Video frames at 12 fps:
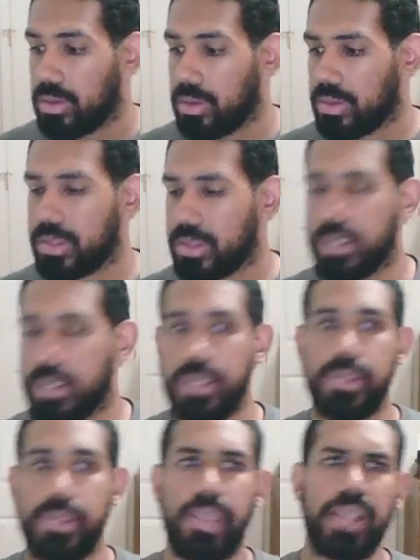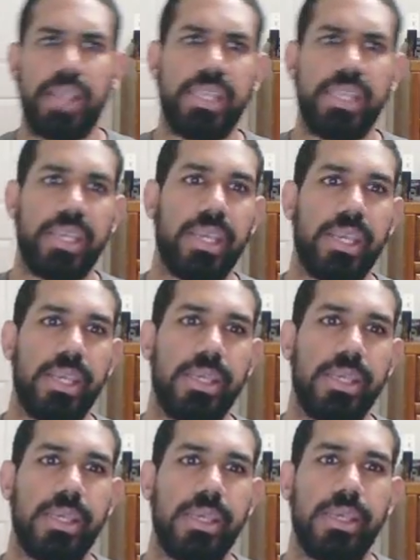He doesn't
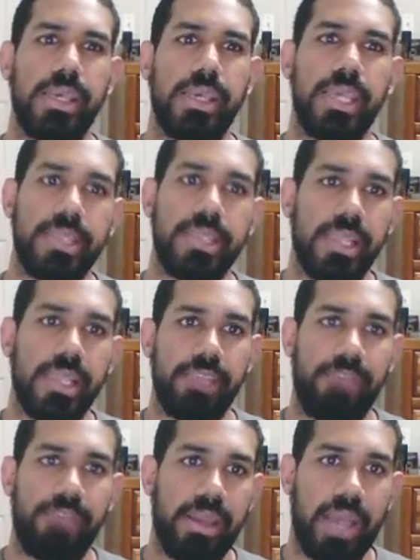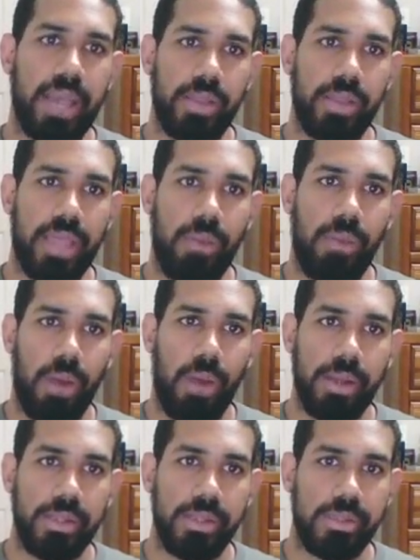instantly find out that
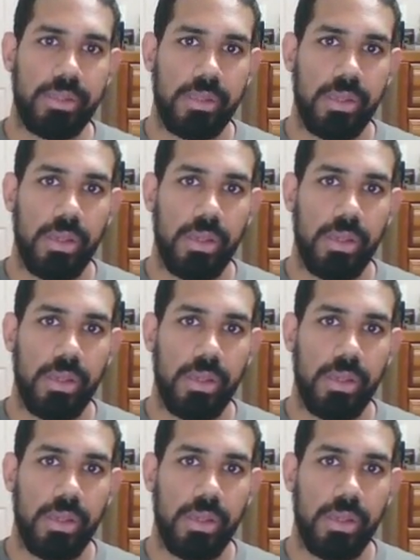Wanda's